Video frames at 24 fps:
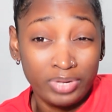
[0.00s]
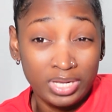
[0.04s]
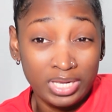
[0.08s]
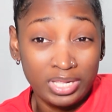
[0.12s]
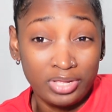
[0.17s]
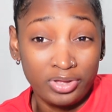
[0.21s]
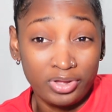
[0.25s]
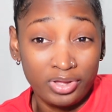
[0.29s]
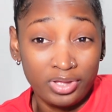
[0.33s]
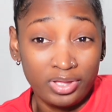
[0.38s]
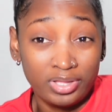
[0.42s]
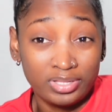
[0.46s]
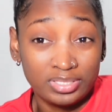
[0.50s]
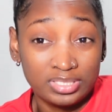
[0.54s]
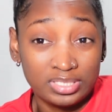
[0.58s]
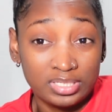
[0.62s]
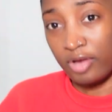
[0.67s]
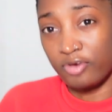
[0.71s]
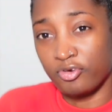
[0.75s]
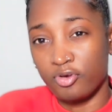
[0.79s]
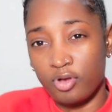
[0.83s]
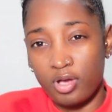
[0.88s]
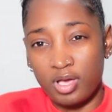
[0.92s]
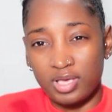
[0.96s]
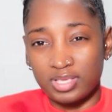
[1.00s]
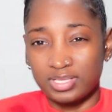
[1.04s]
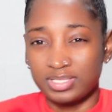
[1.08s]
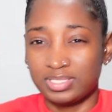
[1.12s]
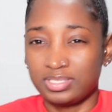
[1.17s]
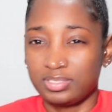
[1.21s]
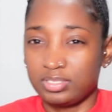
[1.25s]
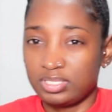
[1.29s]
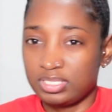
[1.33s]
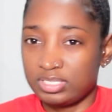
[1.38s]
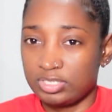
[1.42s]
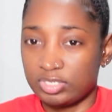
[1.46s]
hurt. A cross,
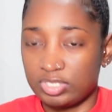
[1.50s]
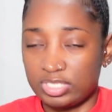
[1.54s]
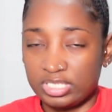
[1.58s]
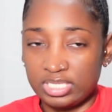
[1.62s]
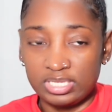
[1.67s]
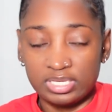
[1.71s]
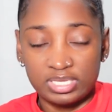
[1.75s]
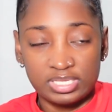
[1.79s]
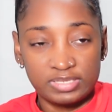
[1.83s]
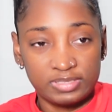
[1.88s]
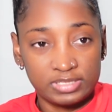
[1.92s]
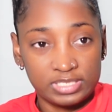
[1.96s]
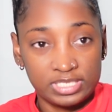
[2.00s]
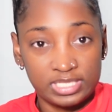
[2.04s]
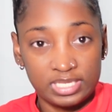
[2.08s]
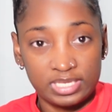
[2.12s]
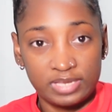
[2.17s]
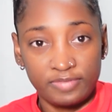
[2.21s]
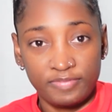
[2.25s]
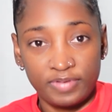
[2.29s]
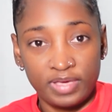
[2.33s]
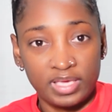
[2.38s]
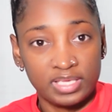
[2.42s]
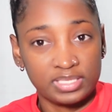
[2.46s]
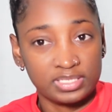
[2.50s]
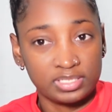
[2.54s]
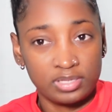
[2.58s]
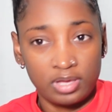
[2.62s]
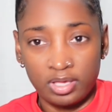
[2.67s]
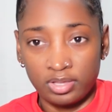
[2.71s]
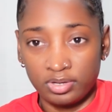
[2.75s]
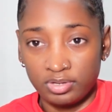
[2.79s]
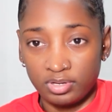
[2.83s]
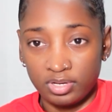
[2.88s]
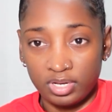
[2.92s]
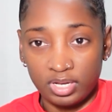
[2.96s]
this just signifies
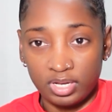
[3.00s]
God.